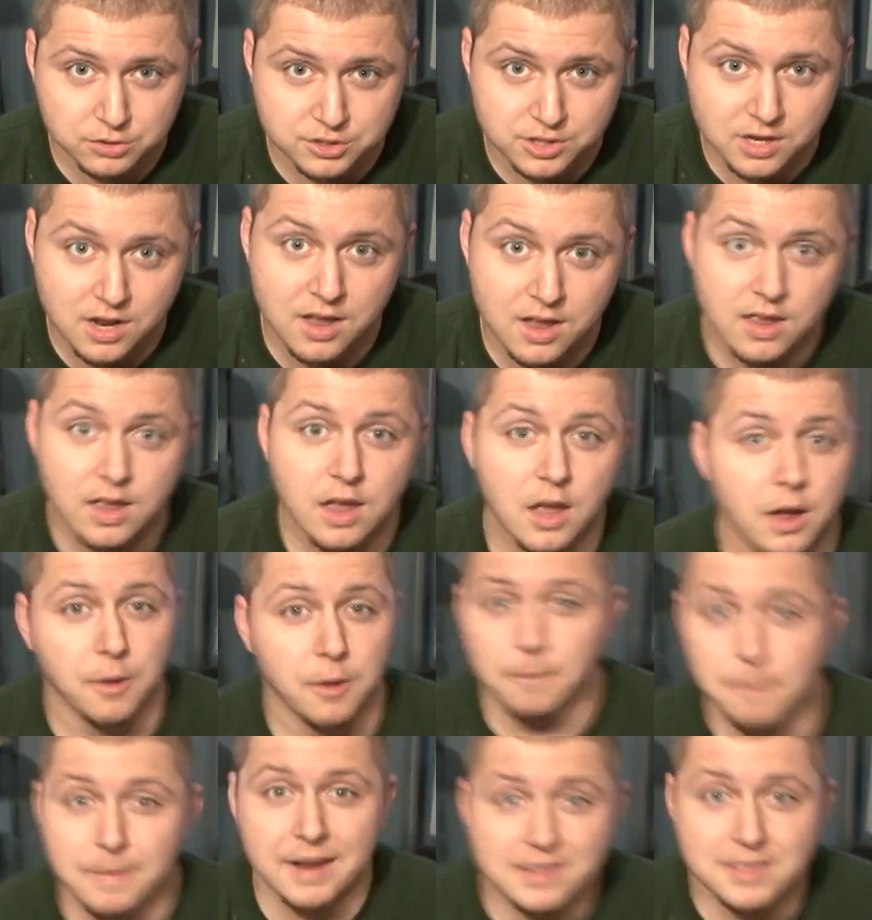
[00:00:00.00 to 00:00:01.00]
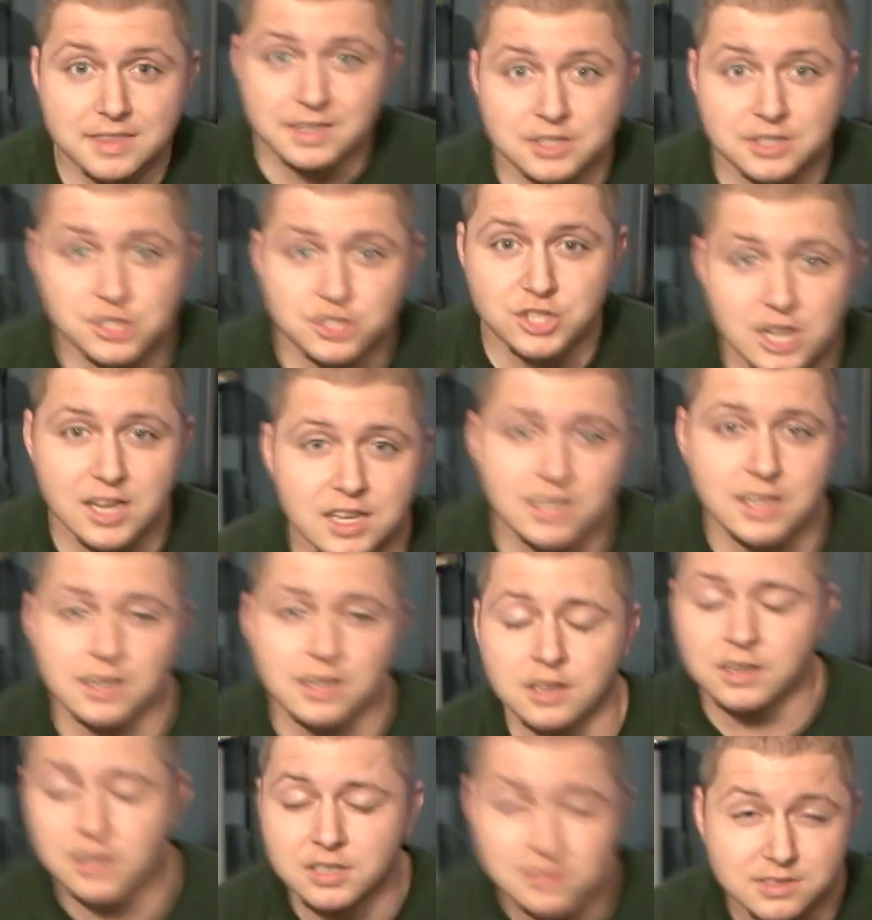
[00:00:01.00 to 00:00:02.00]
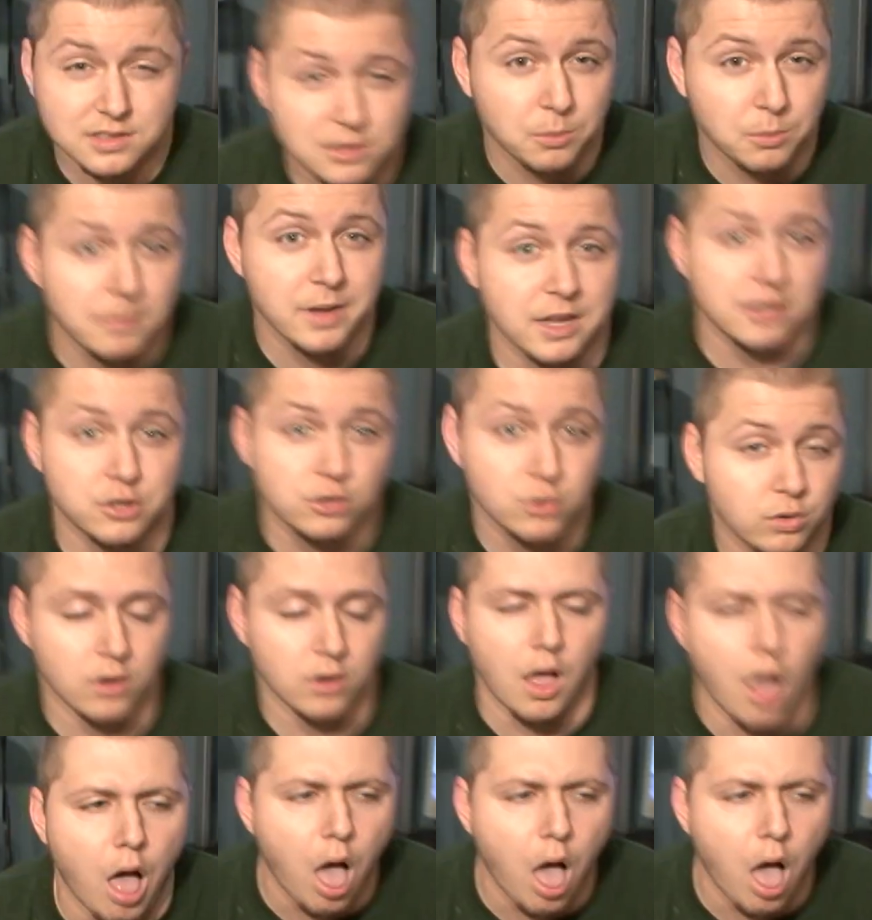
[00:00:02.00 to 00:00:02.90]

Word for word: shot or make things shaky because it'll make you uh,